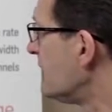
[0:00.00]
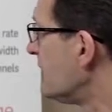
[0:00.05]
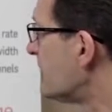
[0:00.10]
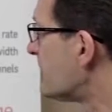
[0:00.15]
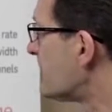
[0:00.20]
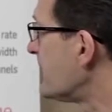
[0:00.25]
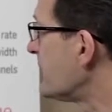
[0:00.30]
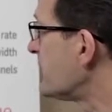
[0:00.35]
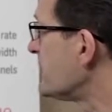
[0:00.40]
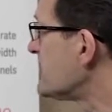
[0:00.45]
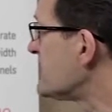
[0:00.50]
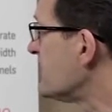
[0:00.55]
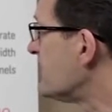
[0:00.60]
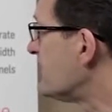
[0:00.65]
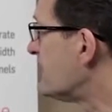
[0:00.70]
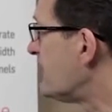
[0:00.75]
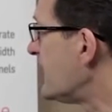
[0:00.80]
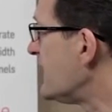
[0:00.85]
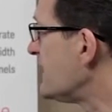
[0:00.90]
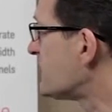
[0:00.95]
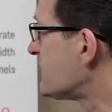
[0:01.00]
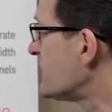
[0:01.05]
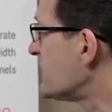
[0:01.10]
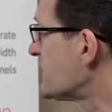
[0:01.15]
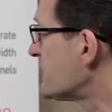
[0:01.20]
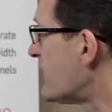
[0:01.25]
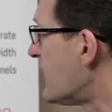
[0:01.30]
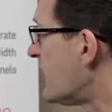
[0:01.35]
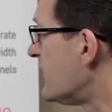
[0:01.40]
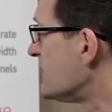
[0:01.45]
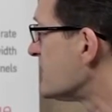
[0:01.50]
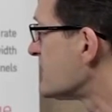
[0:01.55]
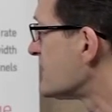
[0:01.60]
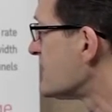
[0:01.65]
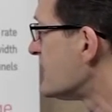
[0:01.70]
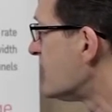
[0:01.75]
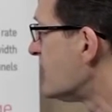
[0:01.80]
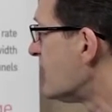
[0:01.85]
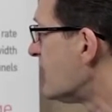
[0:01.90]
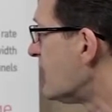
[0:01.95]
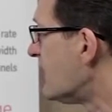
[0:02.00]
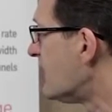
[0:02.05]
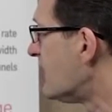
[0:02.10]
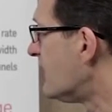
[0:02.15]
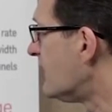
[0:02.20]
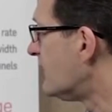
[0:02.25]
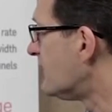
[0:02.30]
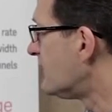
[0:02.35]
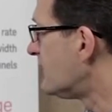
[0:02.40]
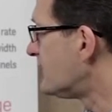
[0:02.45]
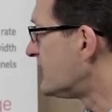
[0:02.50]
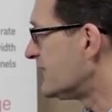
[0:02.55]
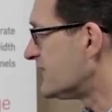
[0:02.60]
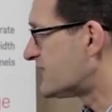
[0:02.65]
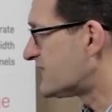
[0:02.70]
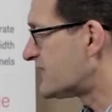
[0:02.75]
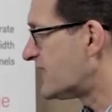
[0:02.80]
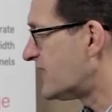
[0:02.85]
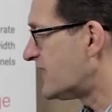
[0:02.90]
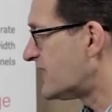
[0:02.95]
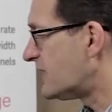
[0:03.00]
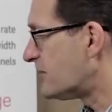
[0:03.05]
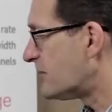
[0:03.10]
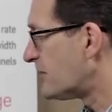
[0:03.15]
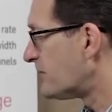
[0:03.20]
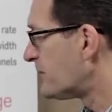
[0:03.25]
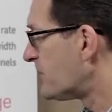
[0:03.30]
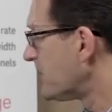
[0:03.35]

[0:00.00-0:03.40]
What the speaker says: the frequency and phase response of this setup.